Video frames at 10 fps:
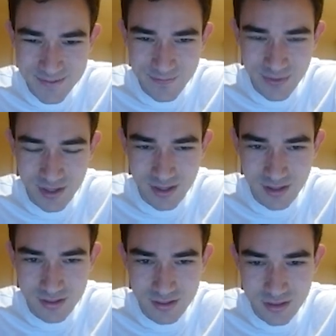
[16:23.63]
Okay,
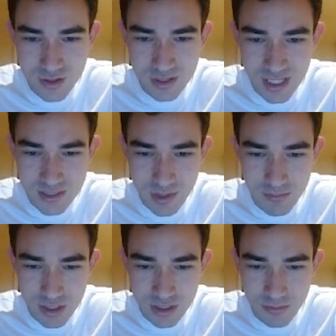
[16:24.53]
so he takes my
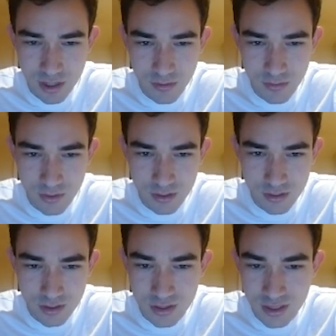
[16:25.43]
bishop probably.
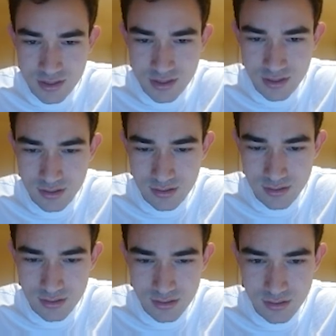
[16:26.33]
He doesn't.
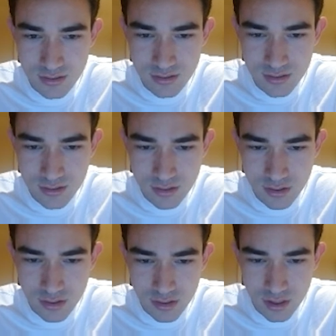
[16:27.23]

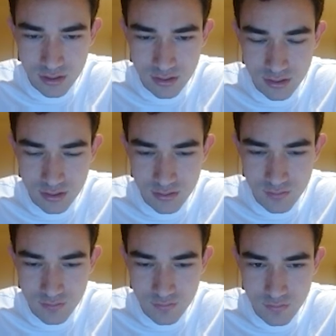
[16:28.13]
Okay.
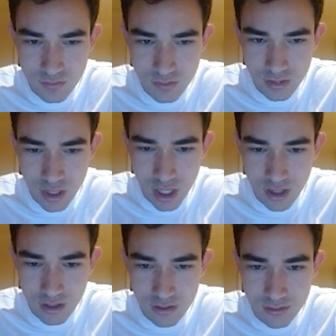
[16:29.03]

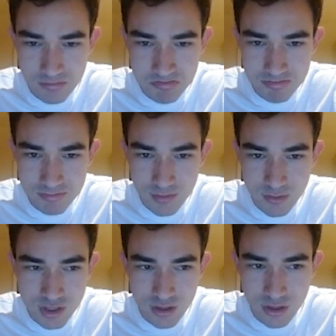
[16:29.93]
I'm
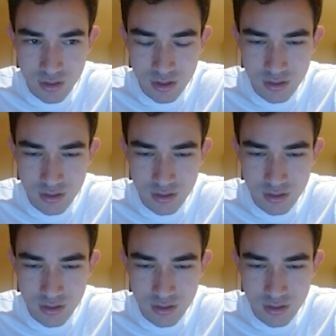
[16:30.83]
just going to go here.